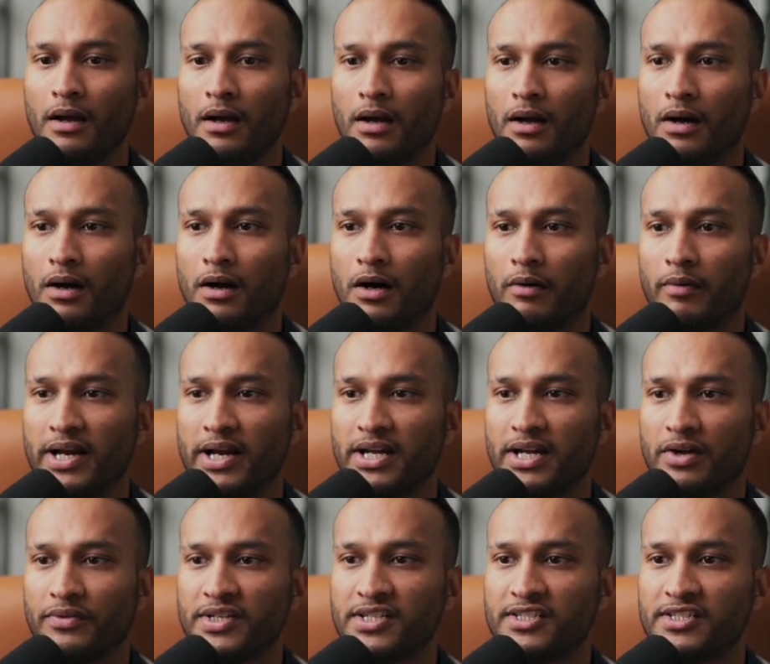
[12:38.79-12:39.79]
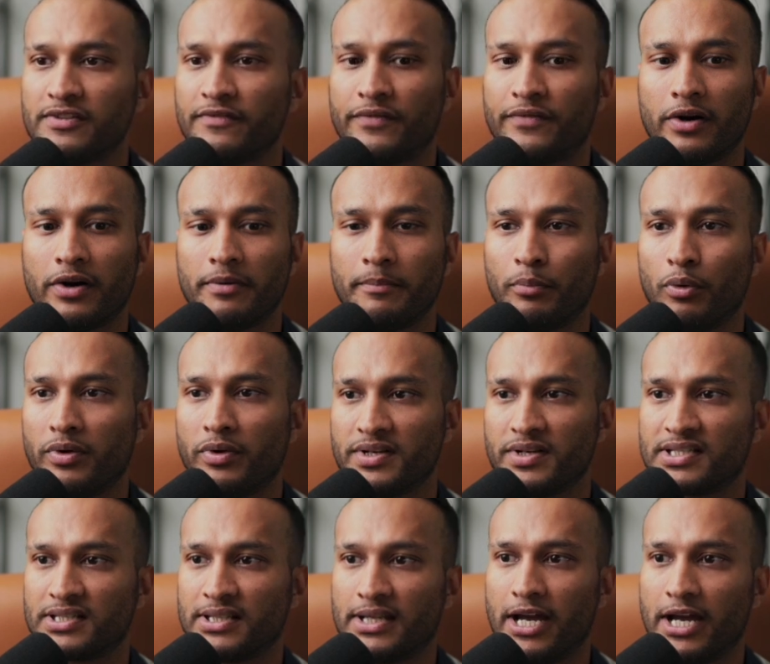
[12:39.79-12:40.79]
All right, now this is a very important
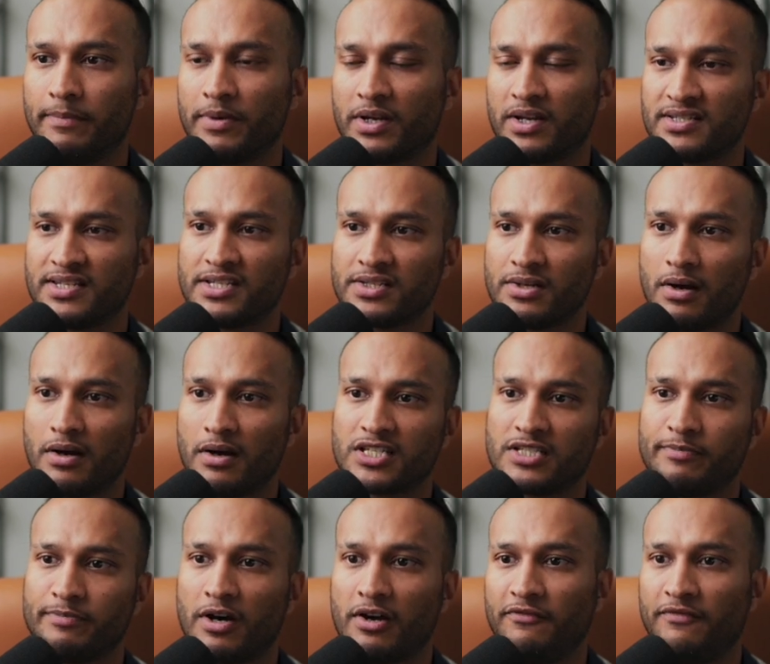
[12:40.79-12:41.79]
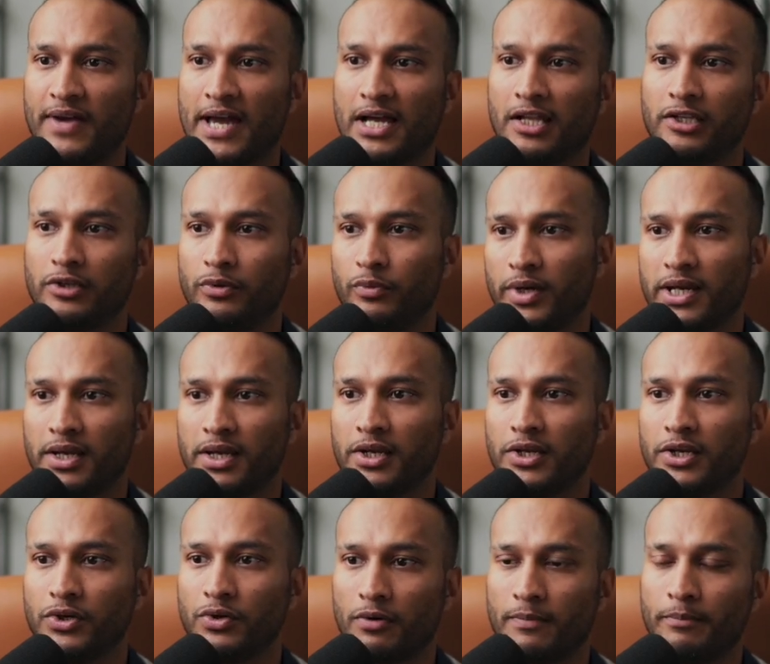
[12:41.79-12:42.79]
slide because this talks about valuing your
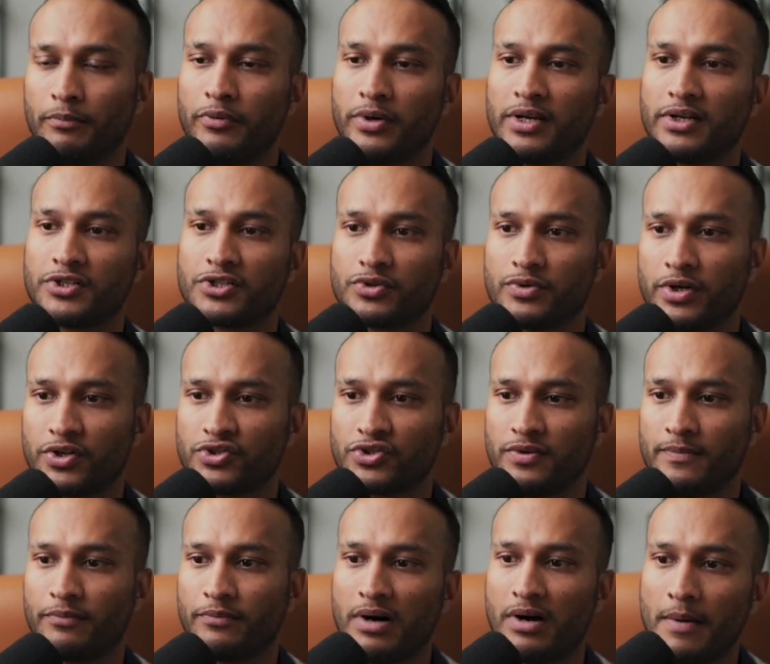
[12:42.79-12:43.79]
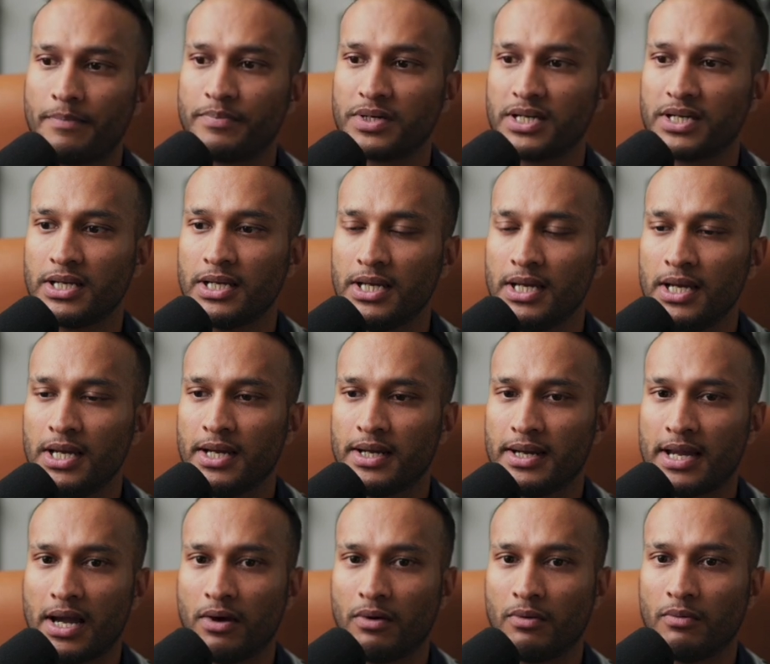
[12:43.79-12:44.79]
pre-construction property.
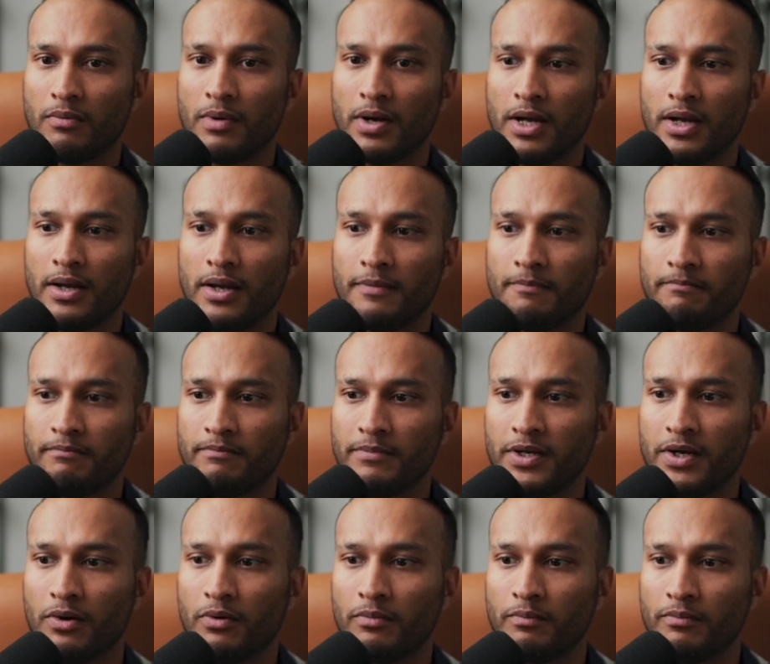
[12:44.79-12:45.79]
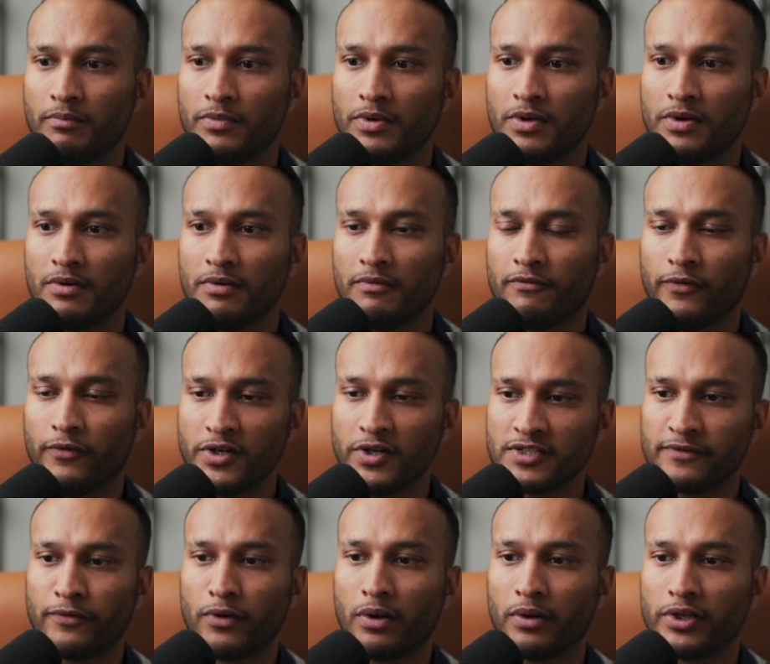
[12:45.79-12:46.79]
Now, first of
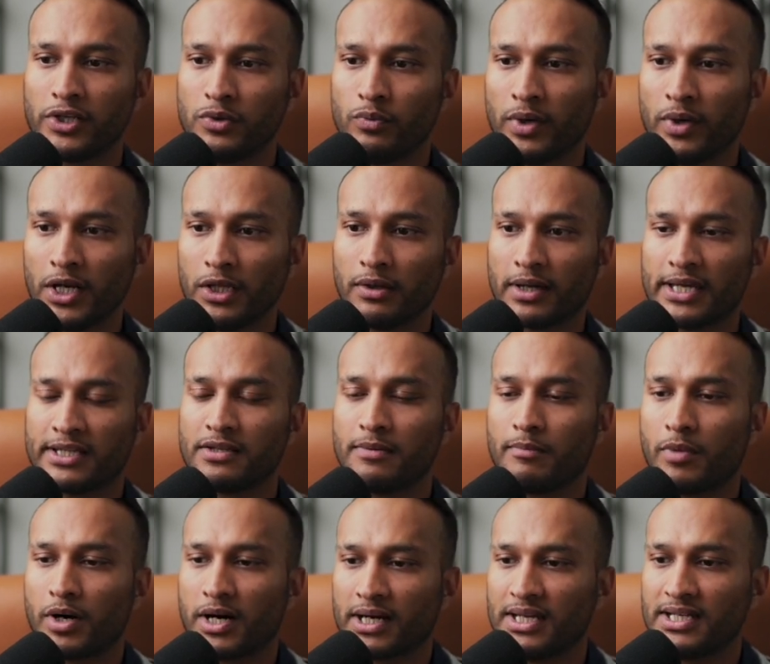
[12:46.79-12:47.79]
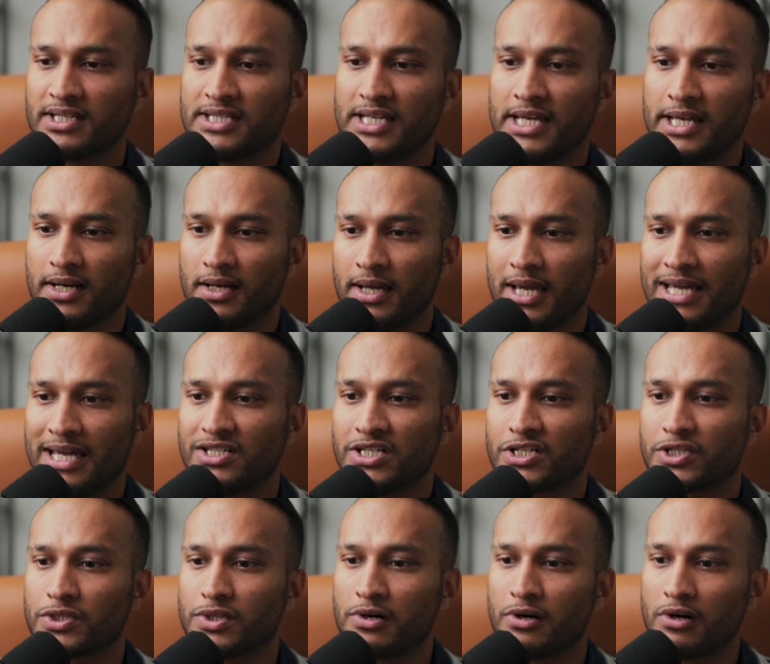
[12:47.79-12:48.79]
all, you want to look at the market data and
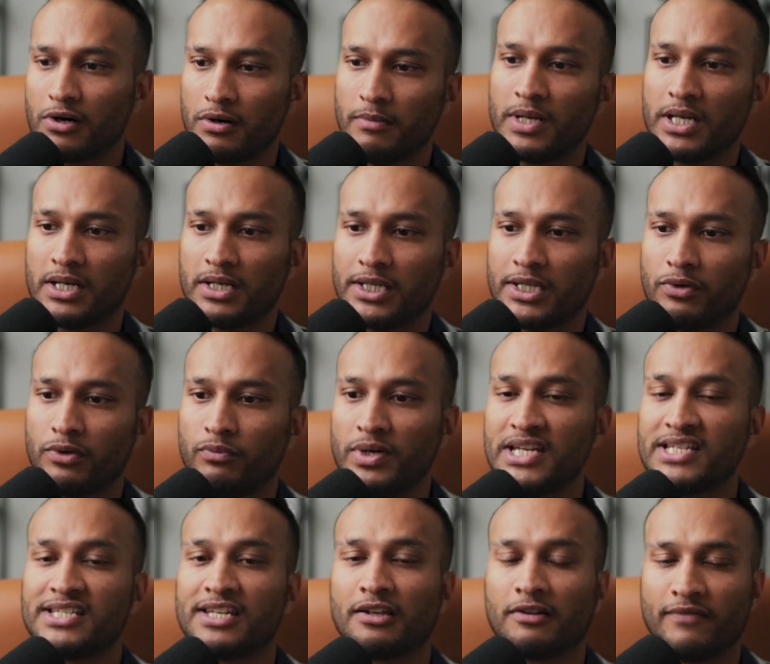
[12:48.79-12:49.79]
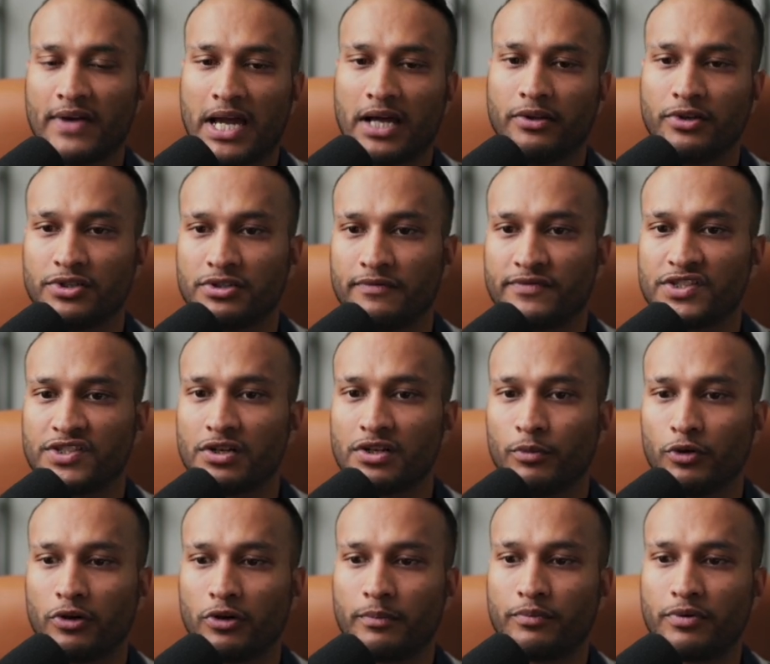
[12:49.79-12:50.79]
determine the resale values of similar
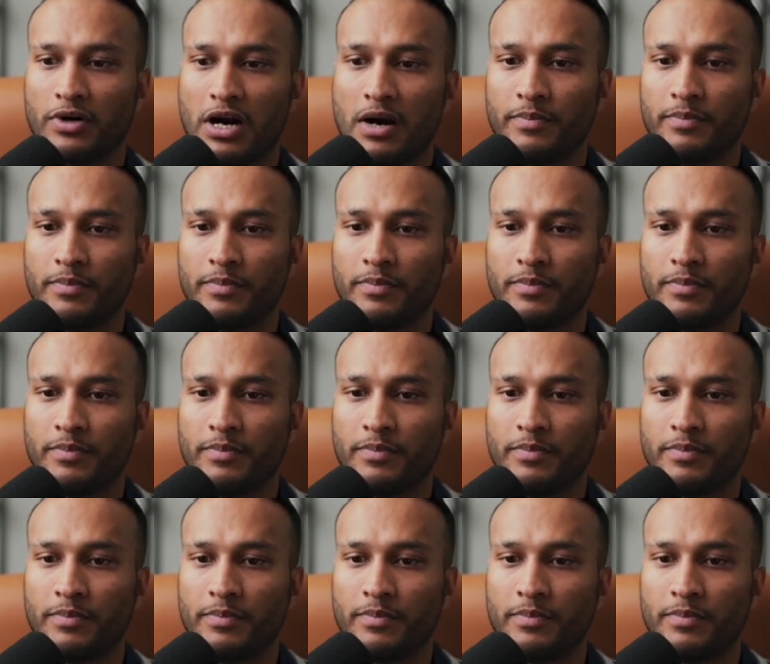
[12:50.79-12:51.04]
properties.